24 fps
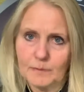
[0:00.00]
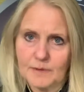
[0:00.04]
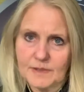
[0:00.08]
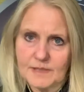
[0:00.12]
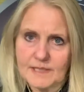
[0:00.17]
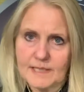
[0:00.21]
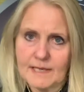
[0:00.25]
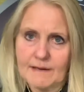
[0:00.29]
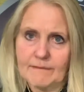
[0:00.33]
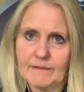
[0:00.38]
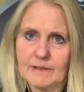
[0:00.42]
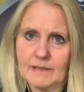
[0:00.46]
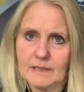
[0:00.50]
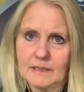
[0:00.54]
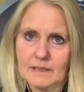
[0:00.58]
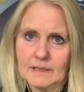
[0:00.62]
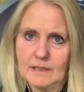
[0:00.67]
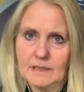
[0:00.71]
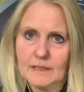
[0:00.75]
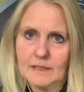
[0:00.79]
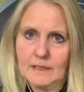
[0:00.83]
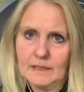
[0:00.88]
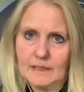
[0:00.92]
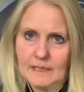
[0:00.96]
with
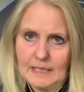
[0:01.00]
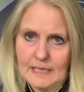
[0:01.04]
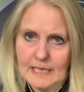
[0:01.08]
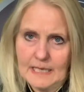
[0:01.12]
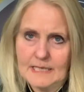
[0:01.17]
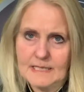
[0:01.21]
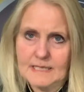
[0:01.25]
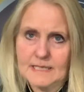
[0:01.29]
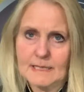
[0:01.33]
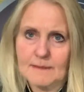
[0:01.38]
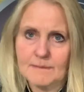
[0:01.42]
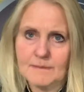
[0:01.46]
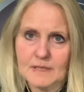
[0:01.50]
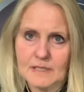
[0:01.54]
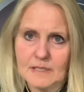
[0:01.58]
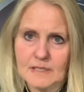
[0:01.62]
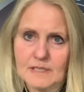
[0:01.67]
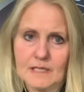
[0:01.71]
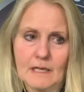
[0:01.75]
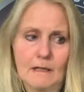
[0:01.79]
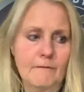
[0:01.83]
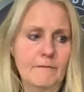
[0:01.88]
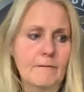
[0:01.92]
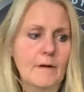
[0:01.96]
7 enzymes
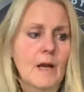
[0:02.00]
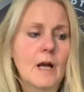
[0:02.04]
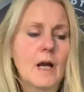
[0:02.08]
itself.